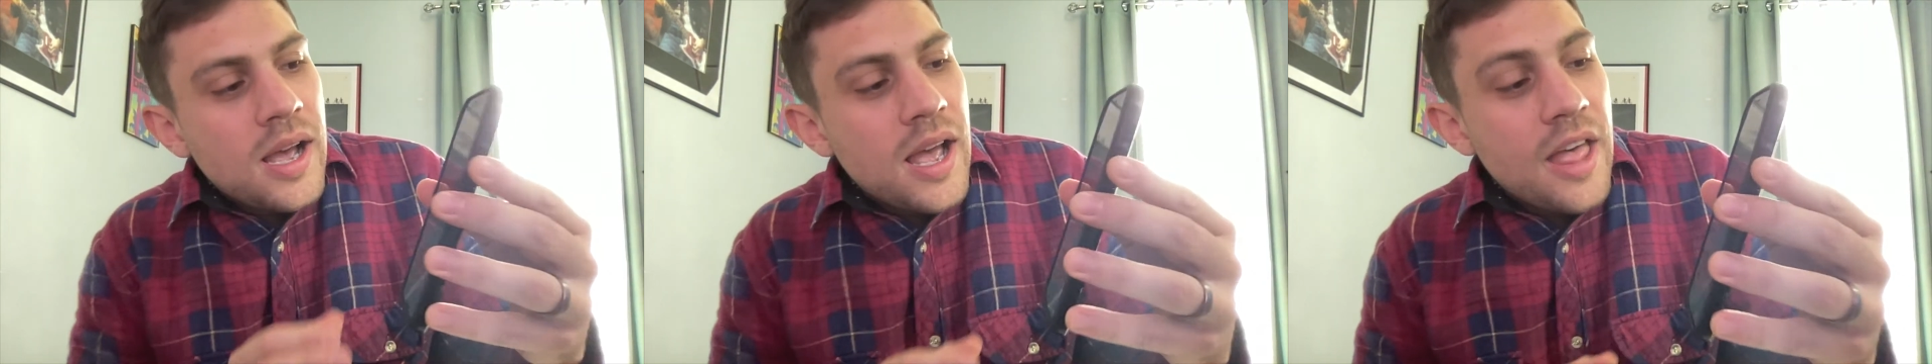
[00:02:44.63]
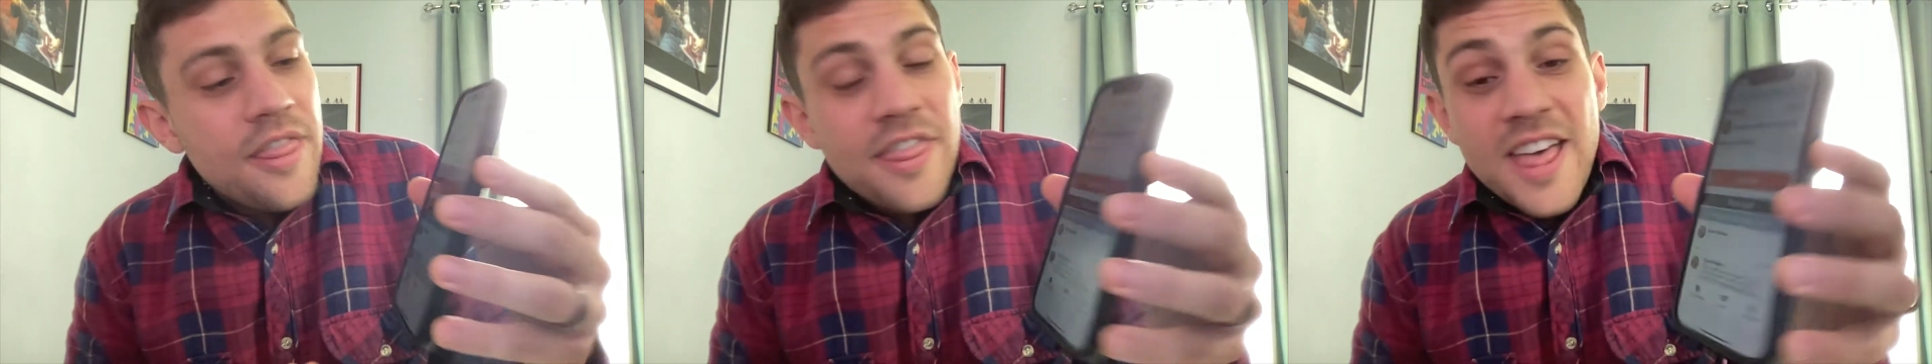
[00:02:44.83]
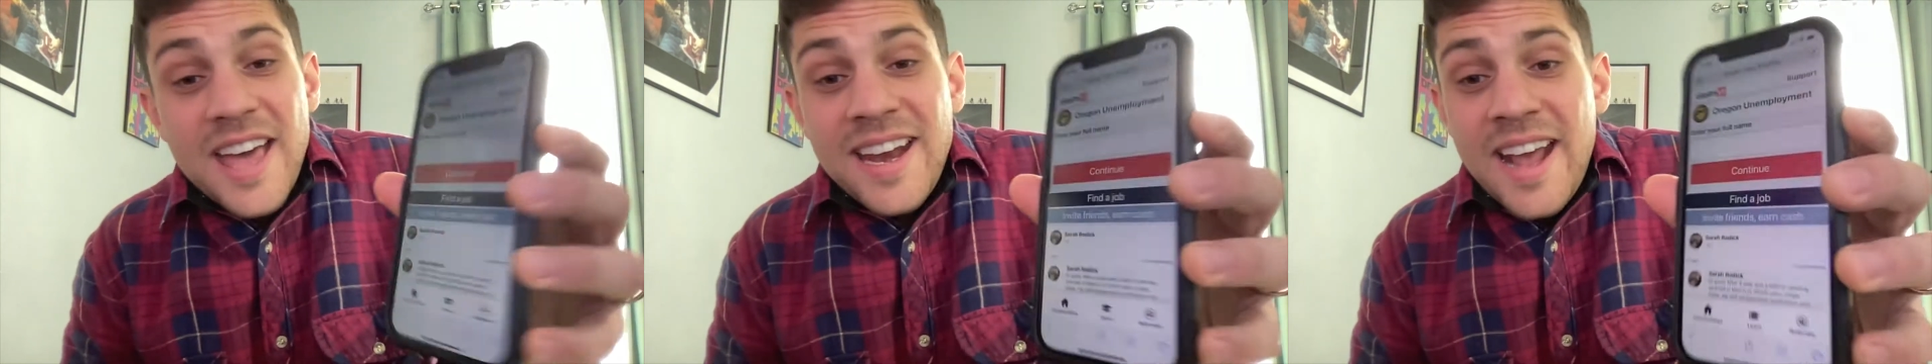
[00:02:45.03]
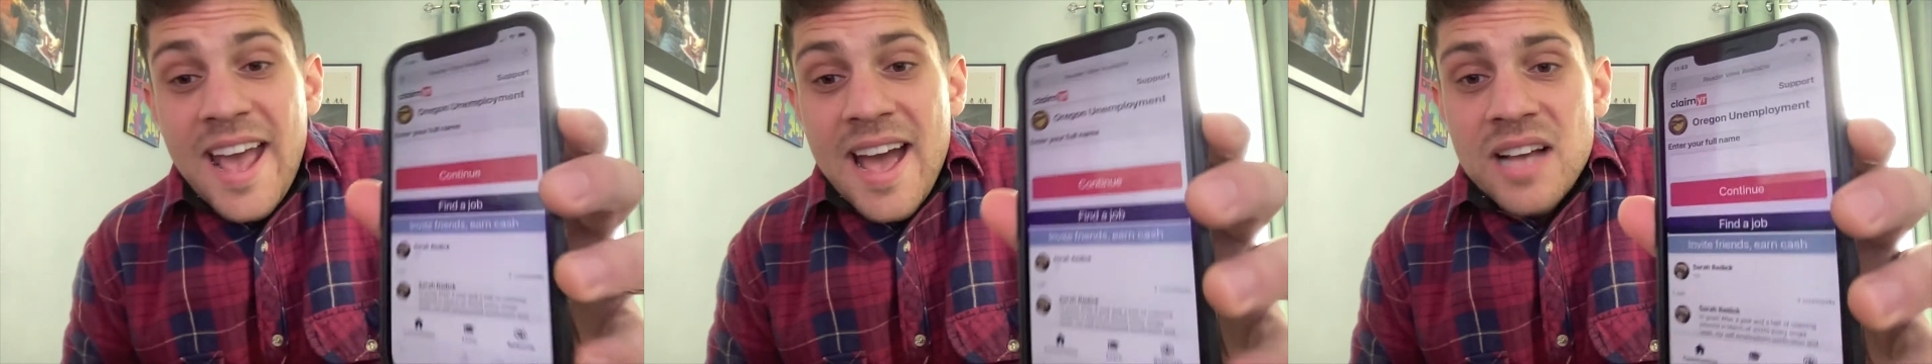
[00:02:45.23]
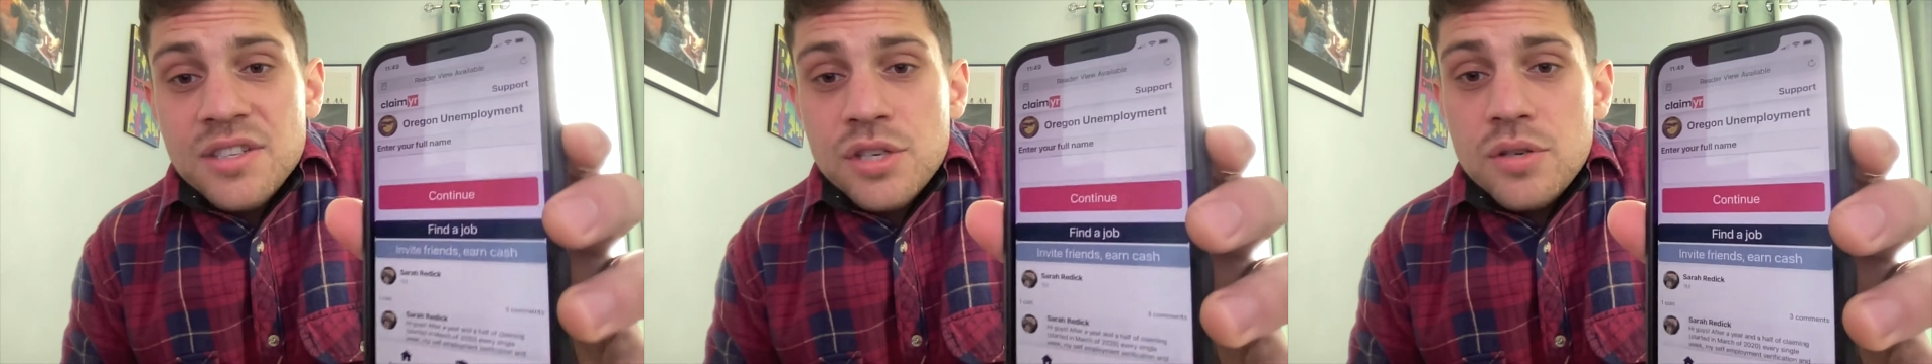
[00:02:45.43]
And then it
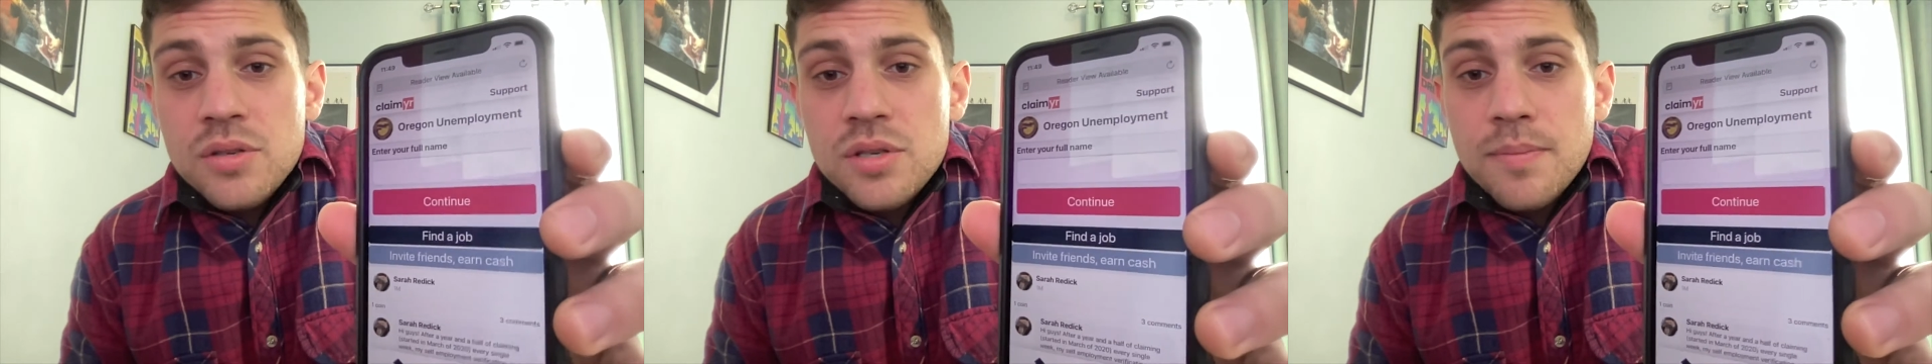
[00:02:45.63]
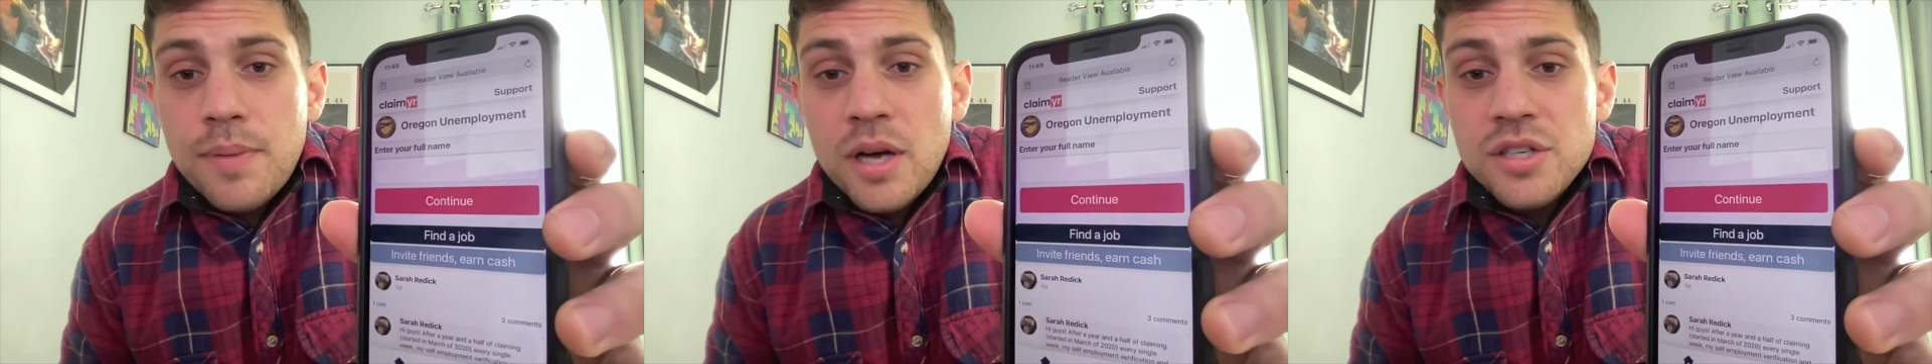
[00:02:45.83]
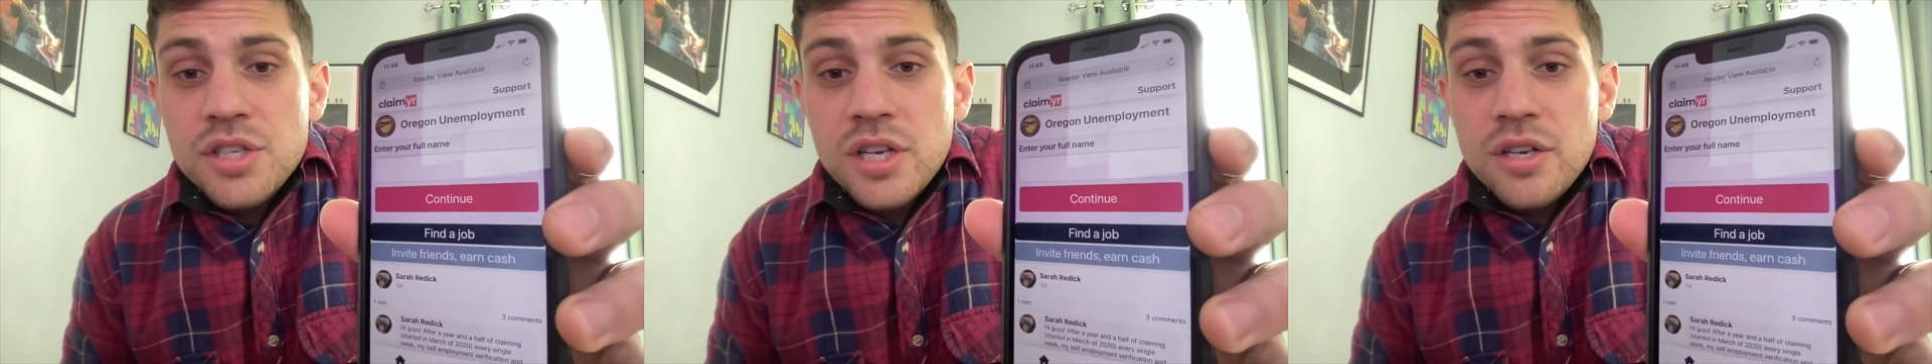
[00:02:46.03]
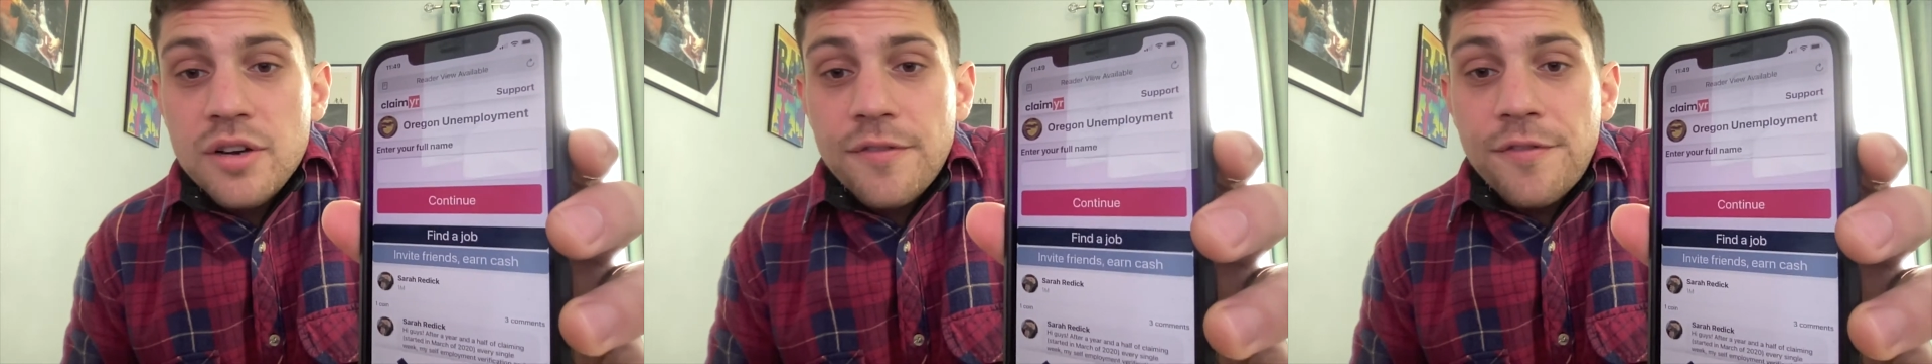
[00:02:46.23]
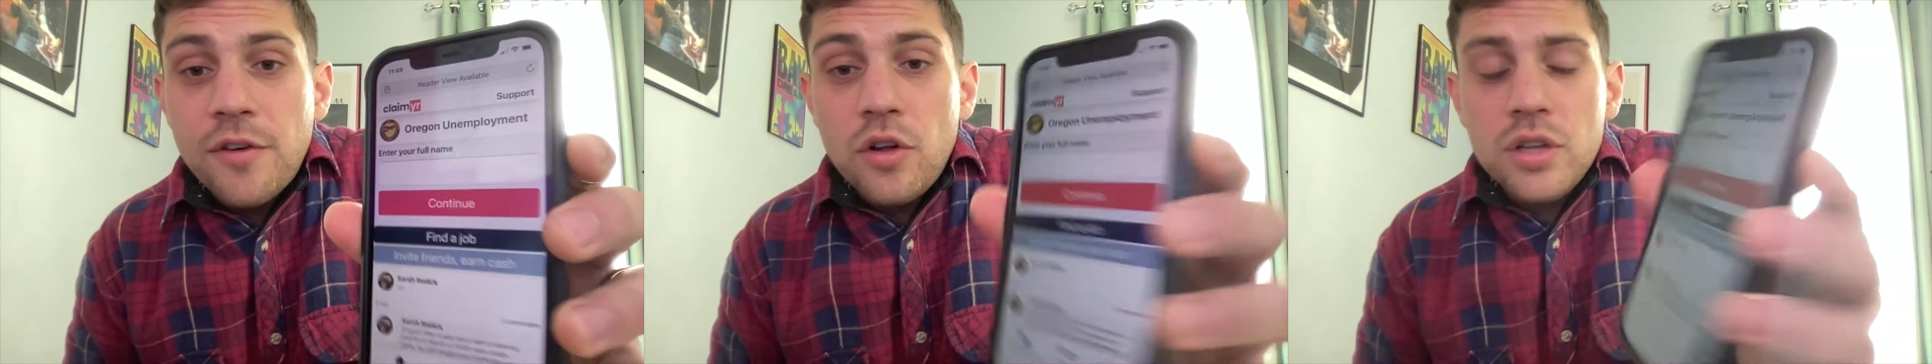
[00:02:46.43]
asks you to punch in your
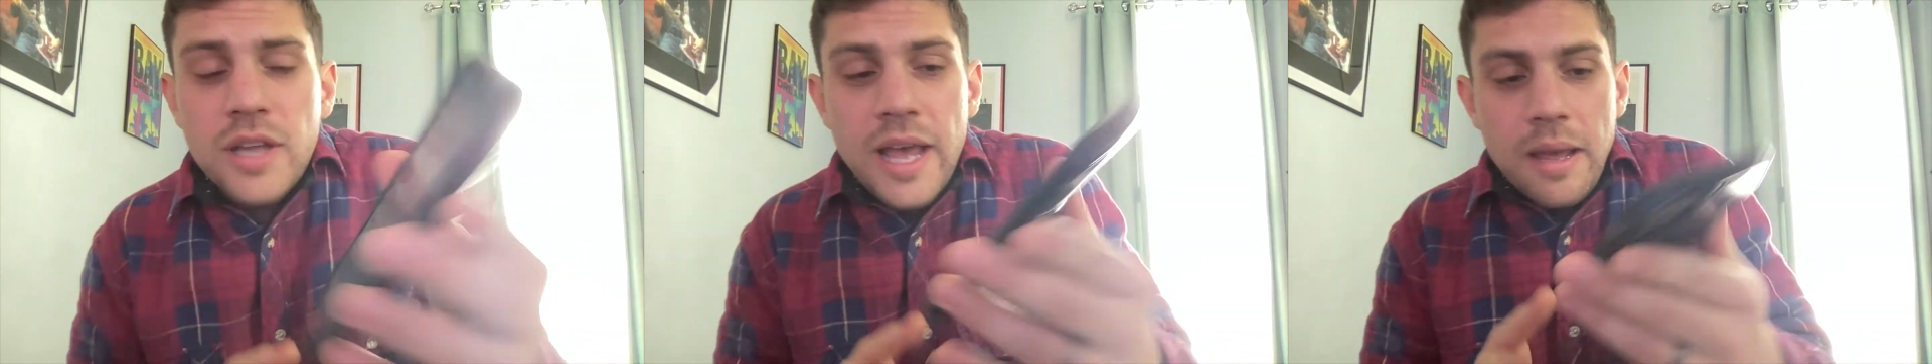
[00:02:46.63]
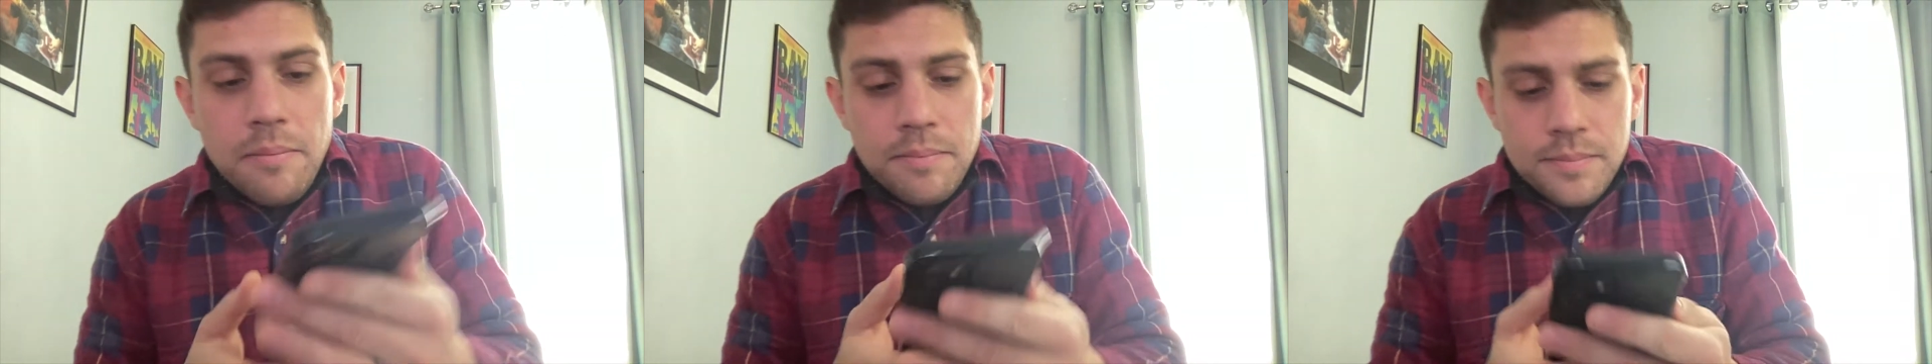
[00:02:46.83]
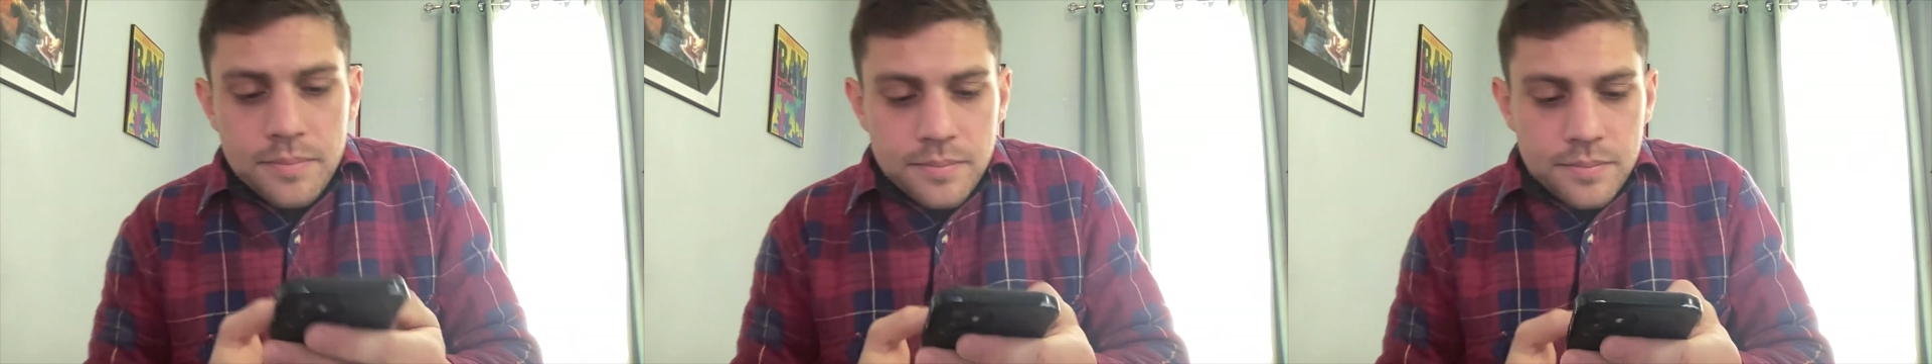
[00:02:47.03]
full name.